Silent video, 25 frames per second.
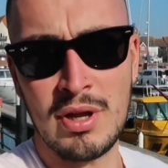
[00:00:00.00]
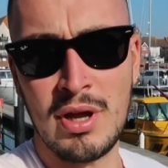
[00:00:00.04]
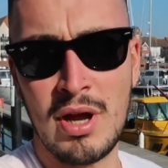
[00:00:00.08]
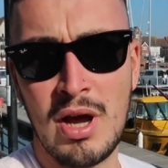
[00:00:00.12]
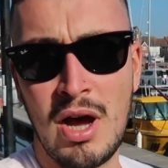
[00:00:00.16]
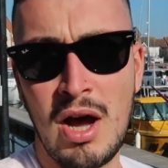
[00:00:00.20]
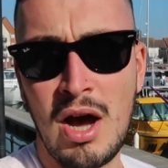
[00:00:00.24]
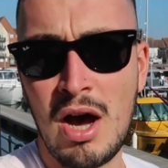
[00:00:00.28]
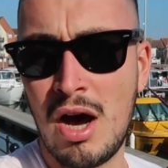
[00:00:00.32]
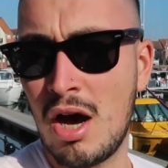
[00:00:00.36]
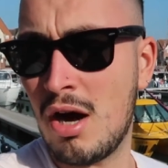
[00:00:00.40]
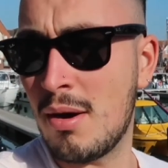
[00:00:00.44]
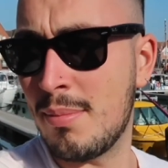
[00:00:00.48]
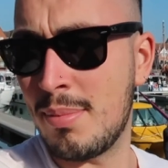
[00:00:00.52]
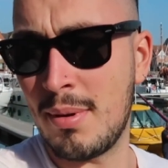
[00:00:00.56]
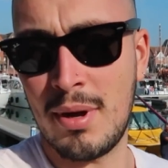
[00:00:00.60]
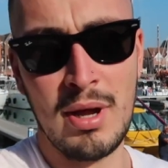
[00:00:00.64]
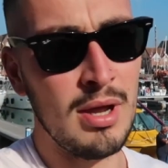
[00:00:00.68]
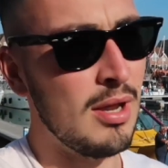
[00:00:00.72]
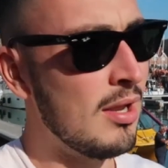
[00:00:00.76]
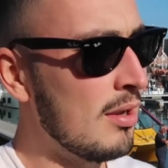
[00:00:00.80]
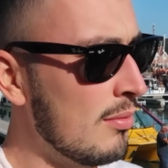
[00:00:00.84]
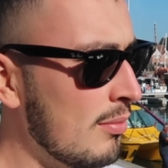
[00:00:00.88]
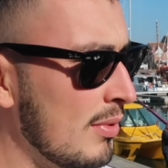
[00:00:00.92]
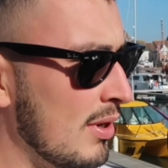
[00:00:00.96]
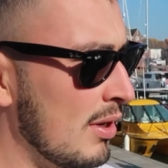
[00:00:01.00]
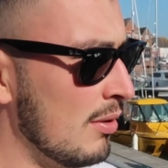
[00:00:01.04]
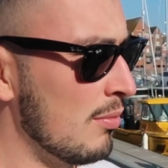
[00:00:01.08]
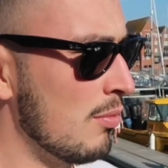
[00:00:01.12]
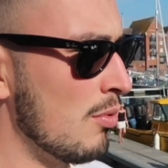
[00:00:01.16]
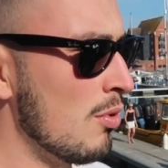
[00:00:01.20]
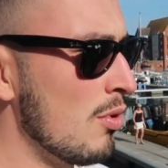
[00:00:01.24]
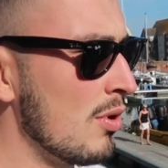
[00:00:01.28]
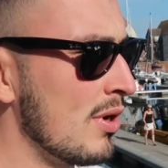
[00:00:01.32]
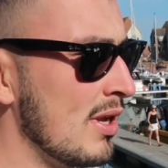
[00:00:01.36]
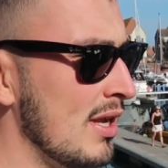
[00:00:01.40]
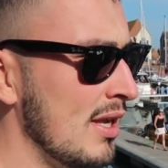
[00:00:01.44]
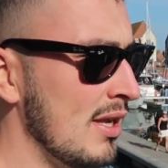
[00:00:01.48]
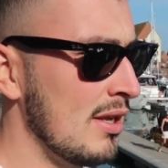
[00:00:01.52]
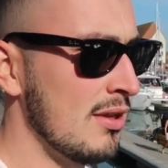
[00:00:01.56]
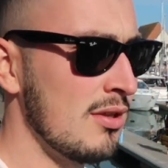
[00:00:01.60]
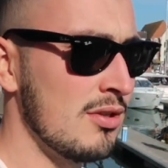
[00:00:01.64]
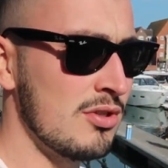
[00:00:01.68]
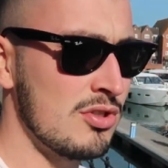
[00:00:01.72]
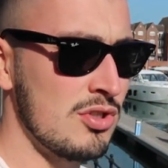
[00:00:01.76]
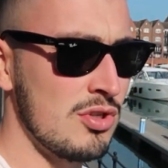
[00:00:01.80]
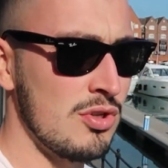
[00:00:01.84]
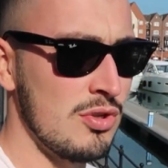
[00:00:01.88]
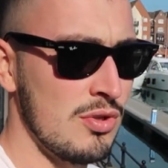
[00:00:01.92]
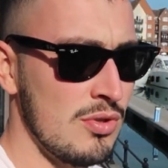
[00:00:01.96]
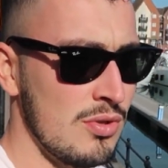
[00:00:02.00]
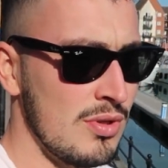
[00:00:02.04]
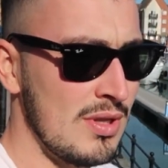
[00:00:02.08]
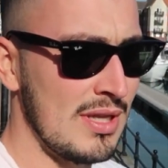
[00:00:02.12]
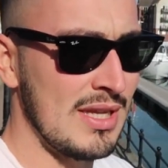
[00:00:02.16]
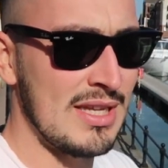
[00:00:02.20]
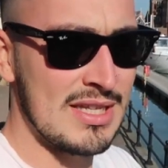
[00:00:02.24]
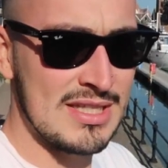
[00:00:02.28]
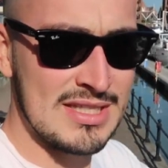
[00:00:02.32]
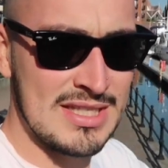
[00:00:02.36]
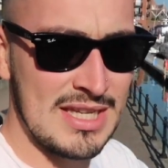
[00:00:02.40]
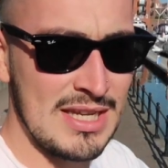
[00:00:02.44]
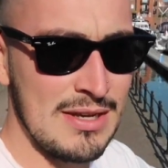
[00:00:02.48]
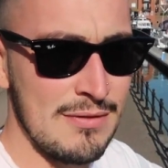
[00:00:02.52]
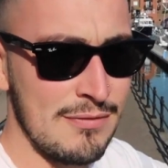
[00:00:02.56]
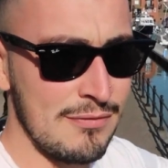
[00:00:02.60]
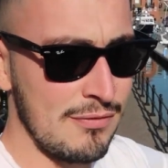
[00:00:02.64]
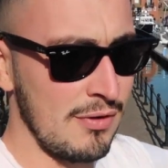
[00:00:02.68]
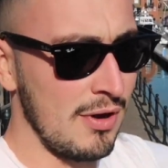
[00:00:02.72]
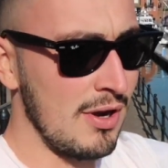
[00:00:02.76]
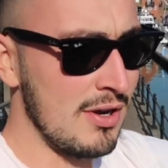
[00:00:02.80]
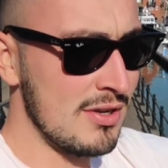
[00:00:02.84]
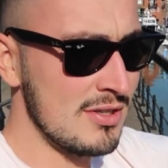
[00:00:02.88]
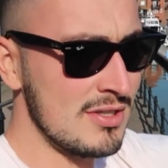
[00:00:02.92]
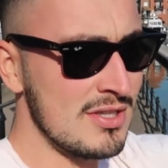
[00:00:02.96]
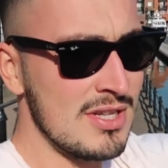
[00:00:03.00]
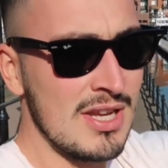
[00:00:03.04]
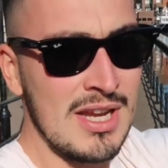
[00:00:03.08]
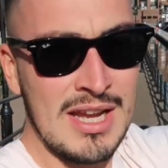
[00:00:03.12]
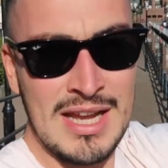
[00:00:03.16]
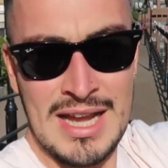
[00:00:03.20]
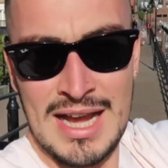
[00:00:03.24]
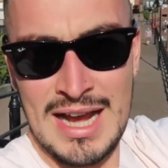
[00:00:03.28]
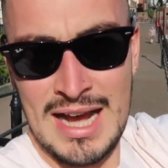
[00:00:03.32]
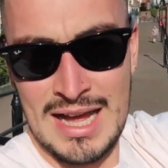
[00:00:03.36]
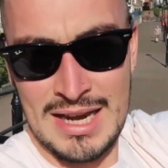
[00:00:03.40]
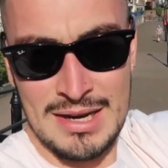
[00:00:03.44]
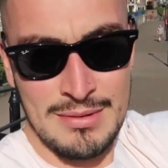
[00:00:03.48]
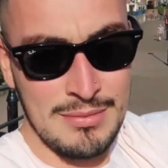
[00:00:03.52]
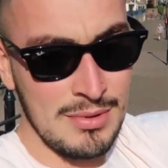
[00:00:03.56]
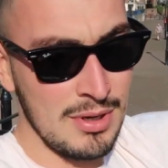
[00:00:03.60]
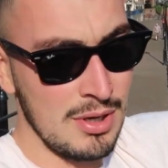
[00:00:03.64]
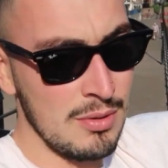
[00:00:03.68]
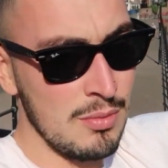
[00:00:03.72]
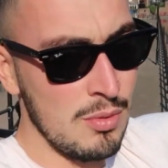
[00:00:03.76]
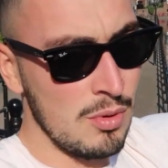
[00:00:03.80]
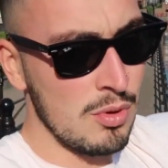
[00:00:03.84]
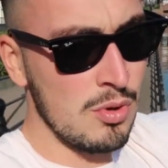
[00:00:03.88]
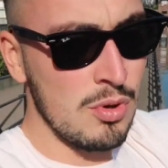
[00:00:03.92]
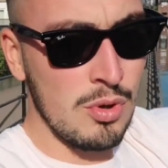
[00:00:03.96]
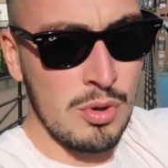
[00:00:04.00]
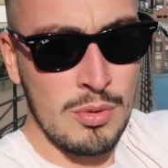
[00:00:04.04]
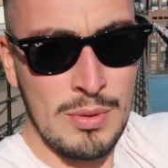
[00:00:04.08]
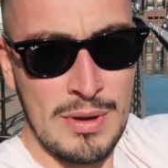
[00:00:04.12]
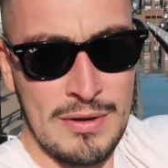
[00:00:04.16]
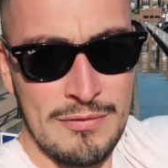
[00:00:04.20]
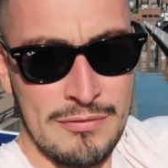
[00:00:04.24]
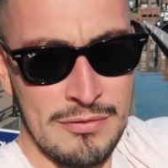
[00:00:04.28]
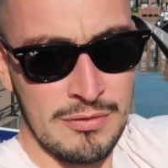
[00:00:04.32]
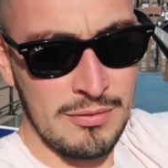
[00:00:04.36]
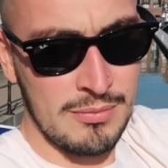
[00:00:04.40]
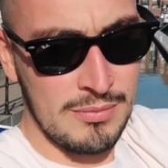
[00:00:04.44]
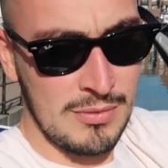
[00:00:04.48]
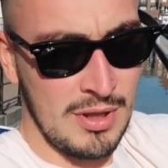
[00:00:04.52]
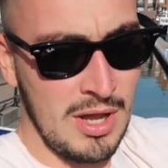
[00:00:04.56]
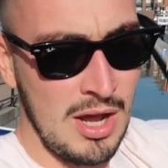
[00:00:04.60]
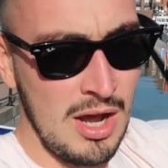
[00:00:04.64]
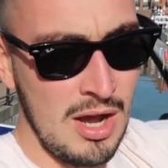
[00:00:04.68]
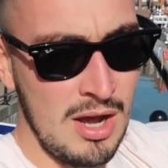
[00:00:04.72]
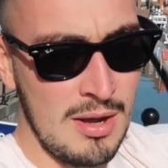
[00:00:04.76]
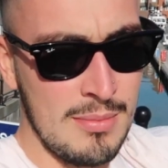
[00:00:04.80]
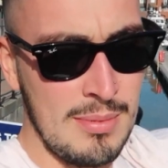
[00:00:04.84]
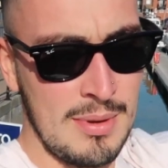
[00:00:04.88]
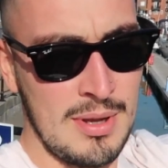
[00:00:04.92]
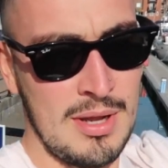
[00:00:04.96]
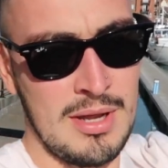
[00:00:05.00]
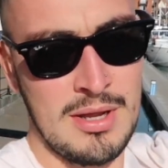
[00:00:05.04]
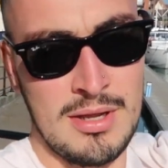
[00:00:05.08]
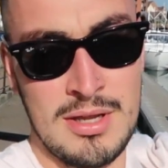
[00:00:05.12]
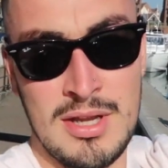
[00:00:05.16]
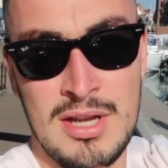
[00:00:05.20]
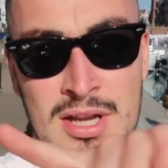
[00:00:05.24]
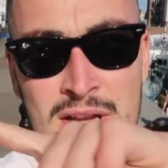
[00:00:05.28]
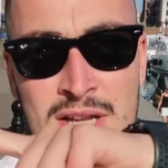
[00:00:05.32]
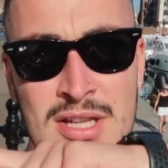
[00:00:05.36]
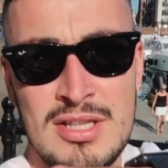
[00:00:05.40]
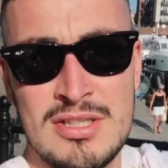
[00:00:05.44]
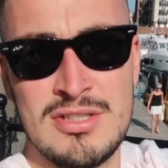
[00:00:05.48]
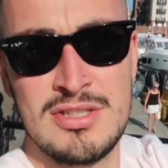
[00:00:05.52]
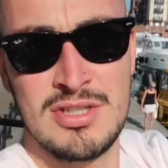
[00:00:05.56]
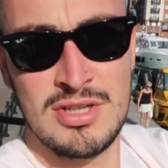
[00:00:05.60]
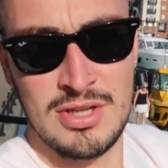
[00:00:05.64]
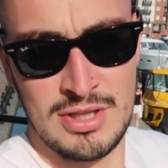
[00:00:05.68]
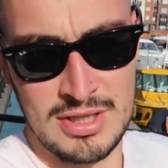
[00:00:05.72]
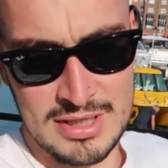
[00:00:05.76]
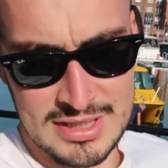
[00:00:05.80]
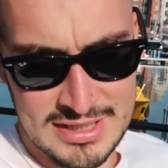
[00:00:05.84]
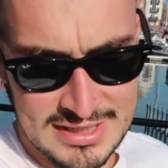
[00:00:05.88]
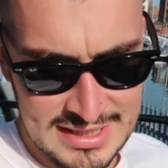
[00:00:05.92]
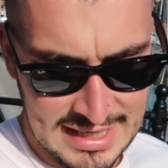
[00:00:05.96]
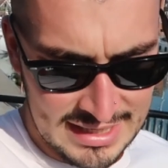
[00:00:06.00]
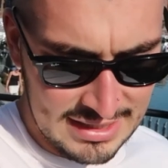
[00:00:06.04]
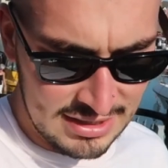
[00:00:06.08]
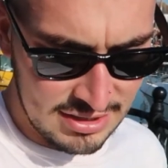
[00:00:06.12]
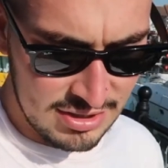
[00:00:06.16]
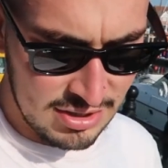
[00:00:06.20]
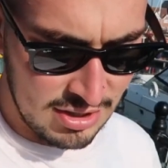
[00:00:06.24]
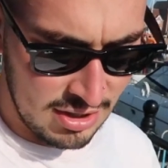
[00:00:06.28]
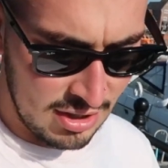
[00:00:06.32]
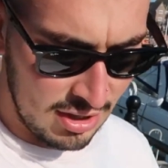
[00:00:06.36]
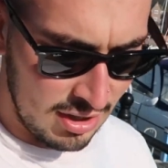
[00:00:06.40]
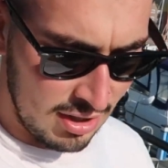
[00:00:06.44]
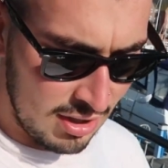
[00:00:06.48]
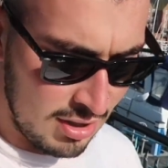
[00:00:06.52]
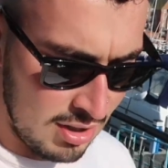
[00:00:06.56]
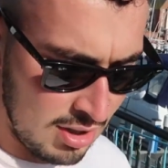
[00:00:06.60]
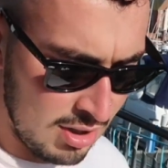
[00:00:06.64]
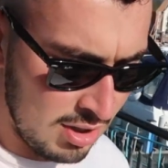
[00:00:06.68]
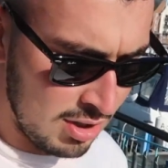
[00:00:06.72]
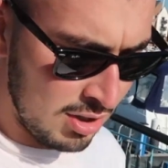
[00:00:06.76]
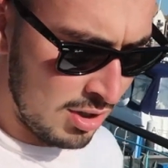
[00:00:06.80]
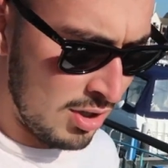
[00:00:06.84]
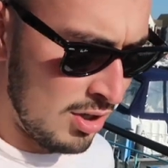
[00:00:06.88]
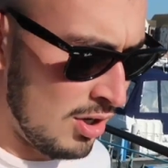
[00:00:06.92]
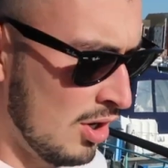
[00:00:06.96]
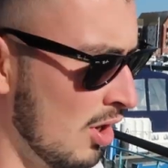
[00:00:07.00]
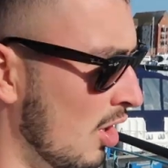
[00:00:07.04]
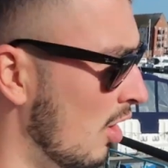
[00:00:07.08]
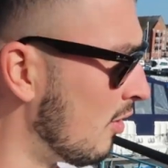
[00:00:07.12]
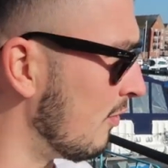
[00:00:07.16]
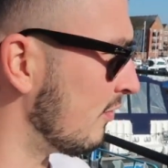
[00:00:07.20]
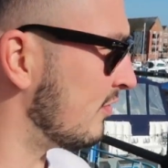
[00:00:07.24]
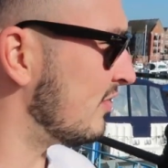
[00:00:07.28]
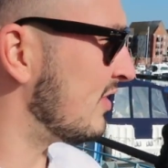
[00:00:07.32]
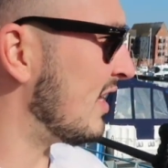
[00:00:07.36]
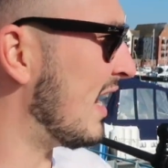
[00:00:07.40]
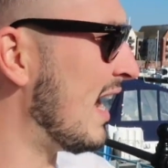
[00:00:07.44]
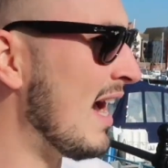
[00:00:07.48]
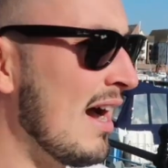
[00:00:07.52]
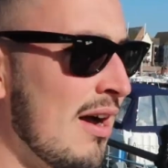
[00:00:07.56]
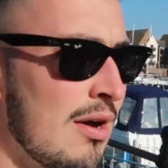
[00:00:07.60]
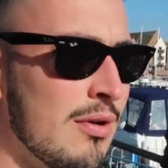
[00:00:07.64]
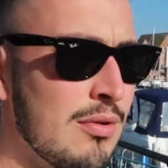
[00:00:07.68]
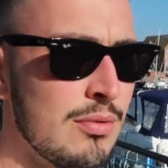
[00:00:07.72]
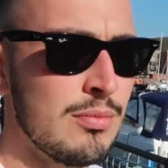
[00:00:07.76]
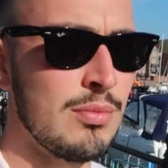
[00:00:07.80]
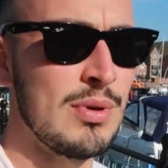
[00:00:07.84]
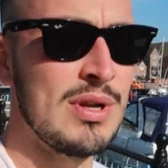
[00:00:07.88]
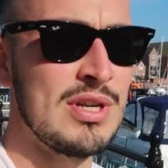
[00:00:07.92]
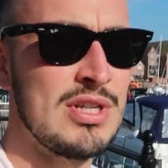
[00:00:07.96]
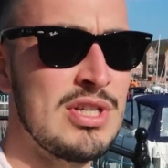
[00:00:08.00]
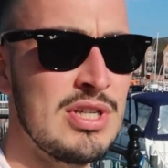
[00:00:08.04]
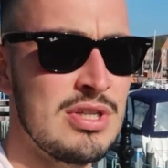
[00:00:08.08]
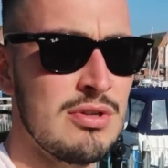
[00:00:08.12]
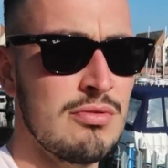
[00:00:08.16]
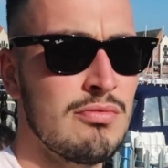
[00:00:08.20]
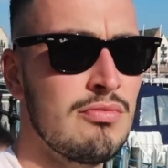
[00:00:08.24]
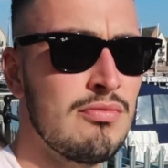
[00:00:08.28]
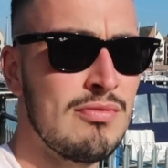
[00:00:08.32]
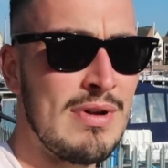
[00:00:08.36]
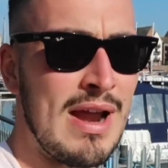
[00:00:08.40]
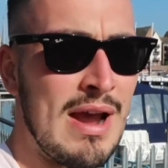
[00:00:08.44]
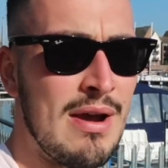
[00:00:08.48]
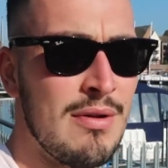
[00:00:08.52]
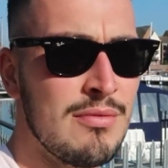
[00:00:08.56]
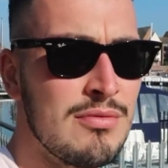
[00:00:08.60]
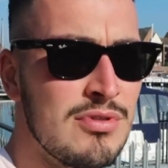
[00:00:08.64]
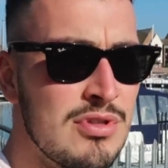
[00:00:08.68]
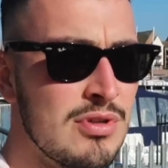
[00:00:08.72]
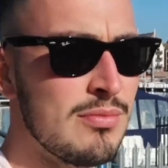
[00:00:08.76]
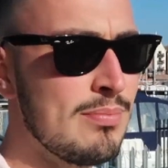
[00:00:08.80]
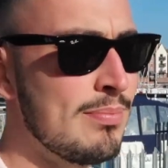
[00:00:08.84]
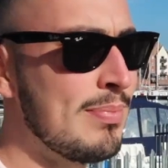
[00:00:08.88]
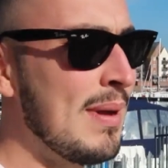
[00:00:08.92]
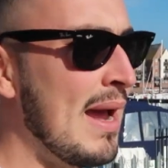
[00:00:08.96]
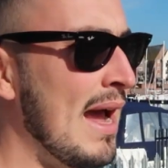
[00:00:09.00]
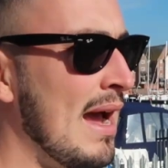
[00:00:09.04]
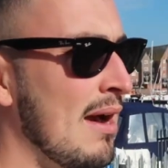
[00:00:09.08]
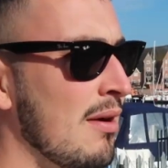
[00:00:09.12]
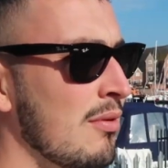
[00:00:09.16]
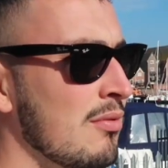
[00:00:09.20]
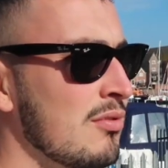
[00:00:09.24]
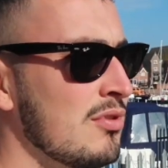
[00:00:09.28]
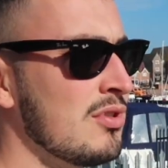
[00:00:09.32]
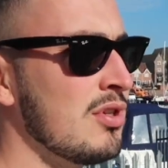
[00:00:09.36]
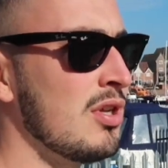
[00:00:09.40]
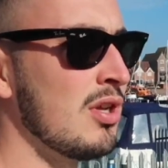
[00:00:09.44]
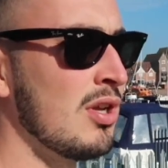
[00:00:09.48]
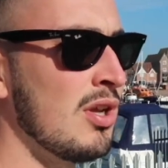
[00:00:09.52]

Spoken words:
Harbour and we are walking to the seafront, and then we're going to walk all the way from the harbour to the centre of town, which is around about,